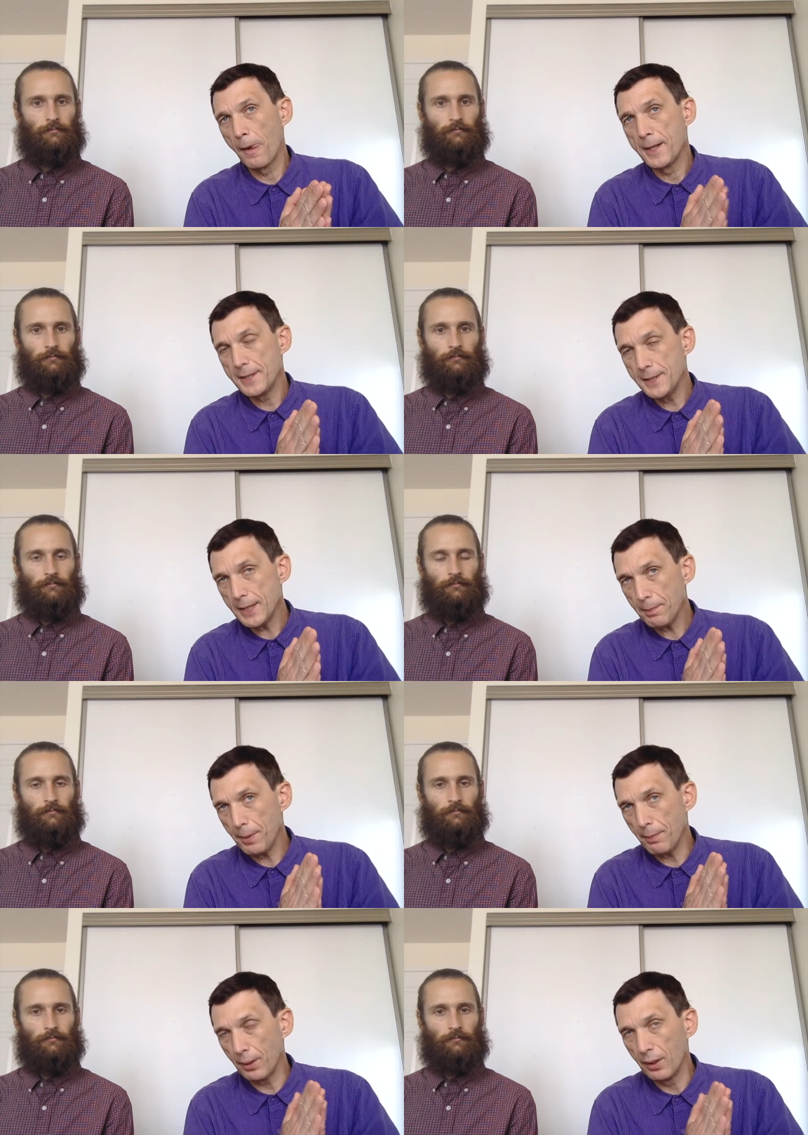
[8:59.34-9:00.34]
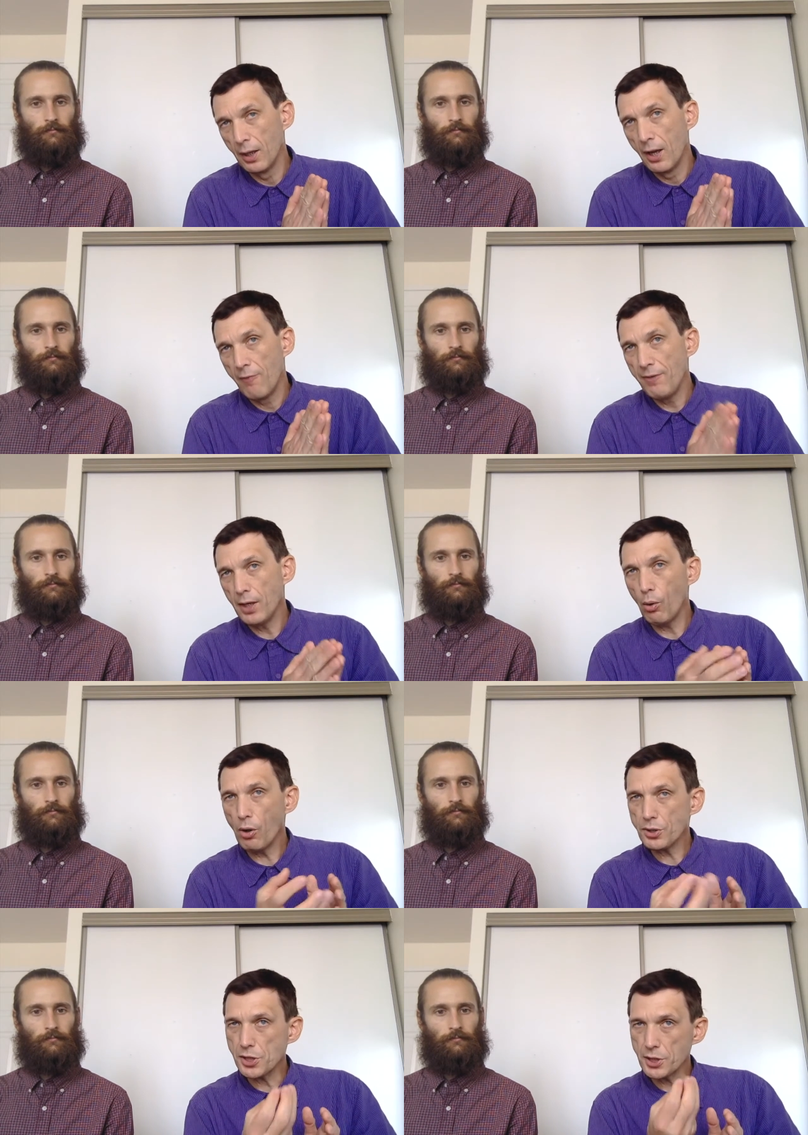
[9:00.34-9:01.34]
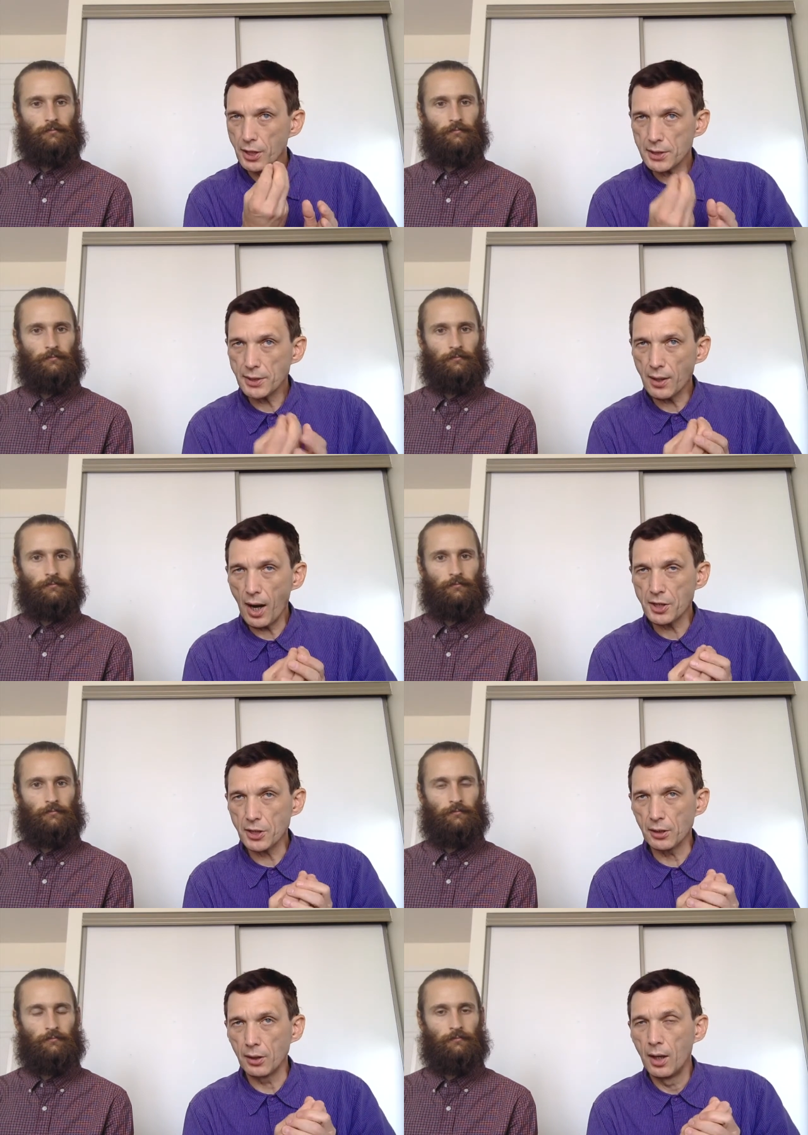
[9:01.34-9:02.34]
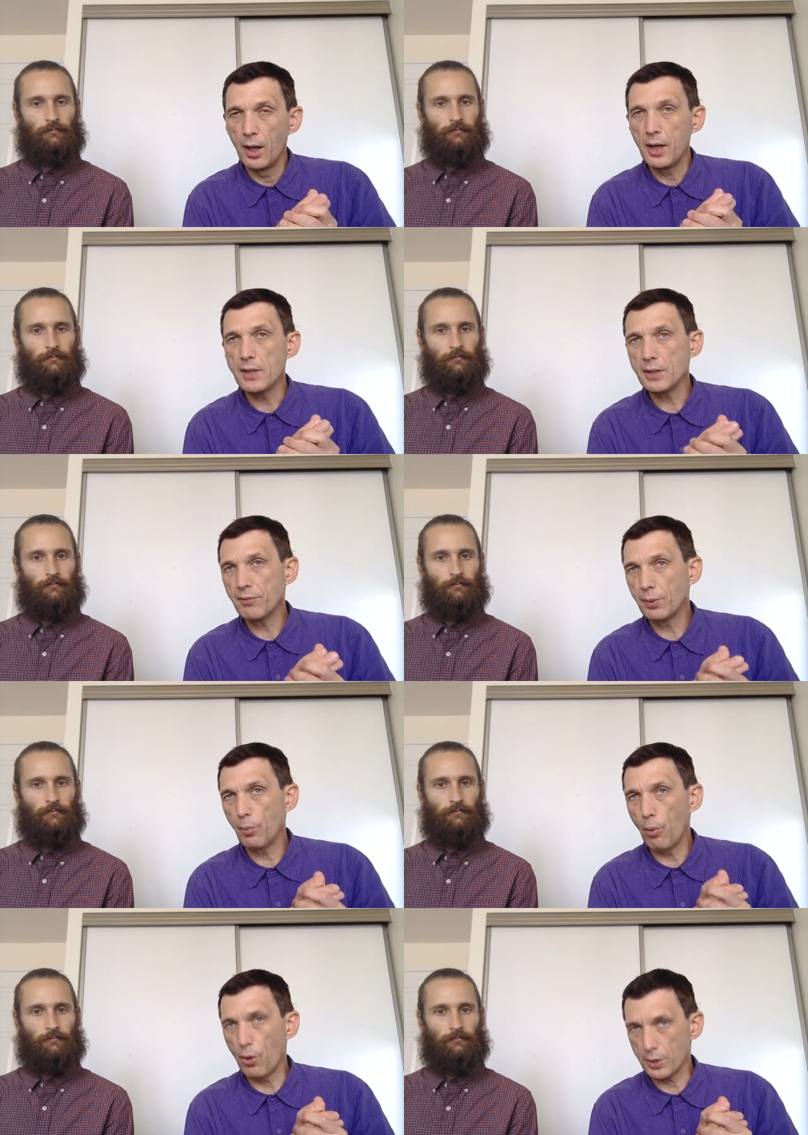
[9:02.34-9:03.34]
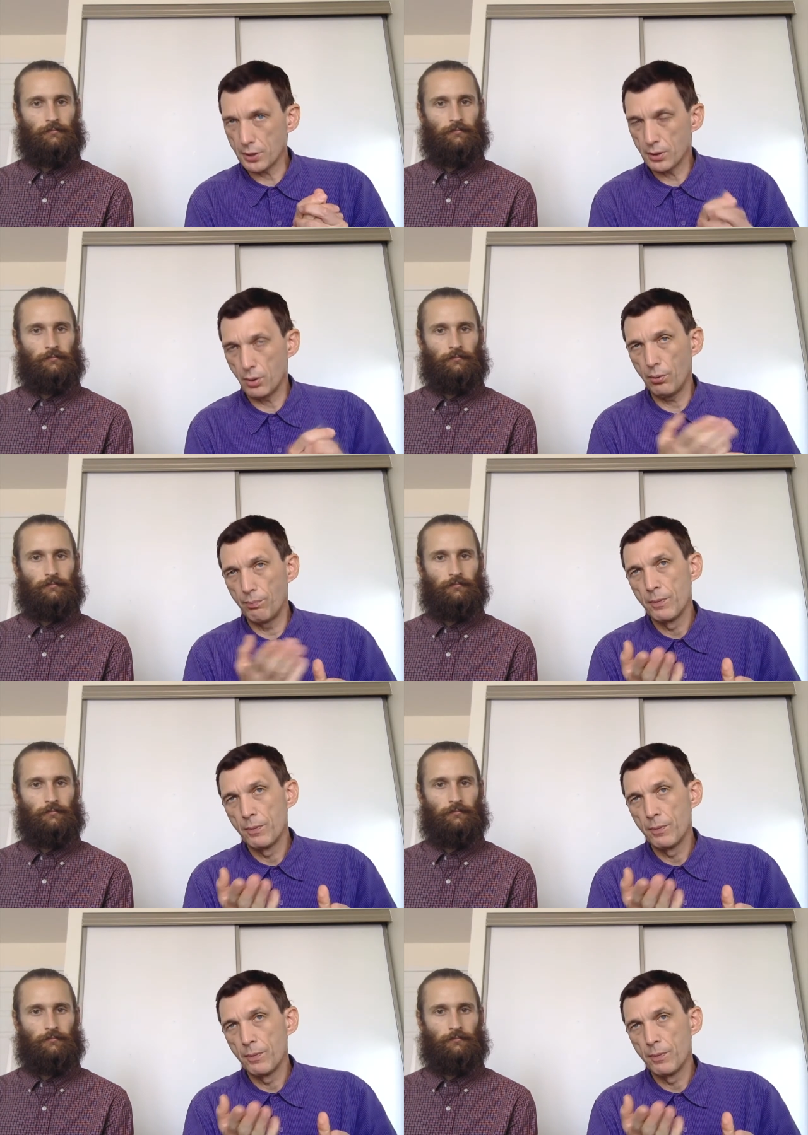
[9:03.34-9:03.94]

Speaker 1: sick people, the oxygen extraction is even worse. So